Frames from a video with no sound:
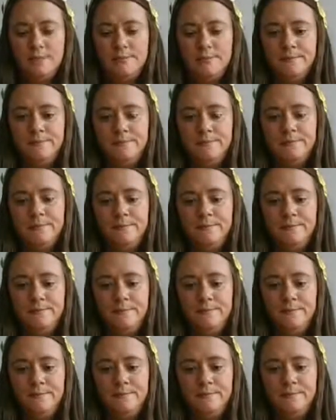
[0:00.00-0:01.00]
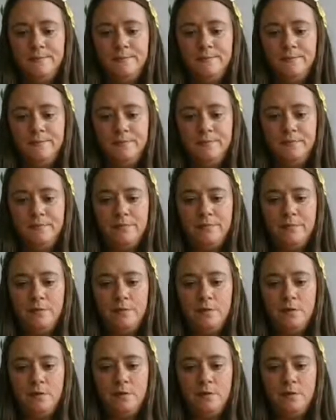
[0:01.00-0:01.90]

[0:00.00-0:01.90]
No one is speaking in this clip.